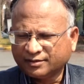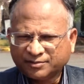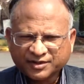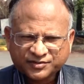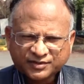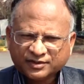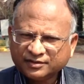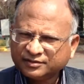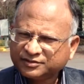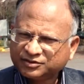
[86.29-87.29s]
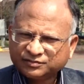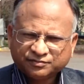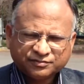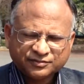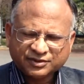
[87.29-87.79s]
Brazil,
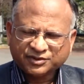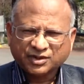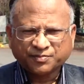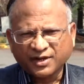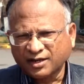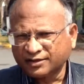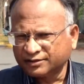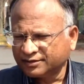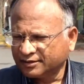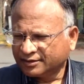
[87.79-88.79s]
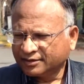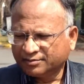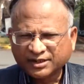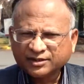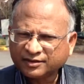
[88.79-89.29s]
Japan.
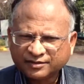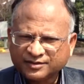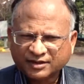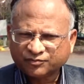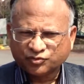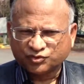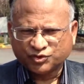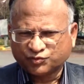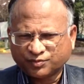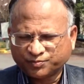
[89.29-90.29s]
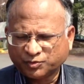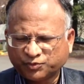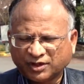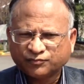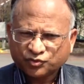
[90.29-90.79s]
Many countries have used this,
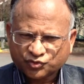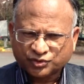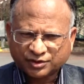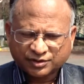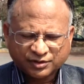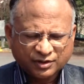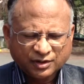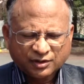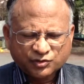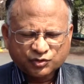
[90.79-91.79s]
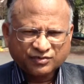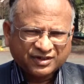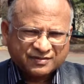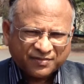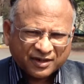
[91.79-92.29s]
people have used it. So with
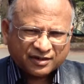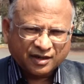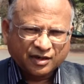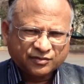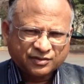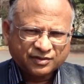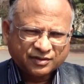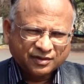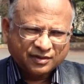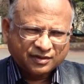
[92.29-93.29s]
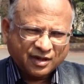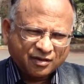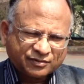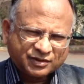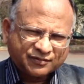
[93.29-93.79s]
this background,
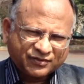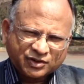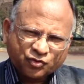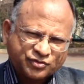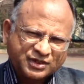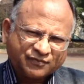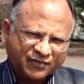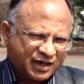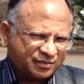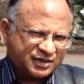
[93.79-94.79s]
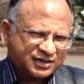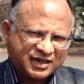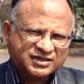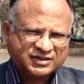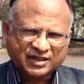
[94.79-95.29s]
now the Windows environment
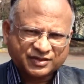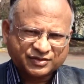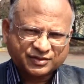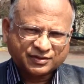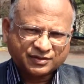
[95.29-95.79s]
has changed.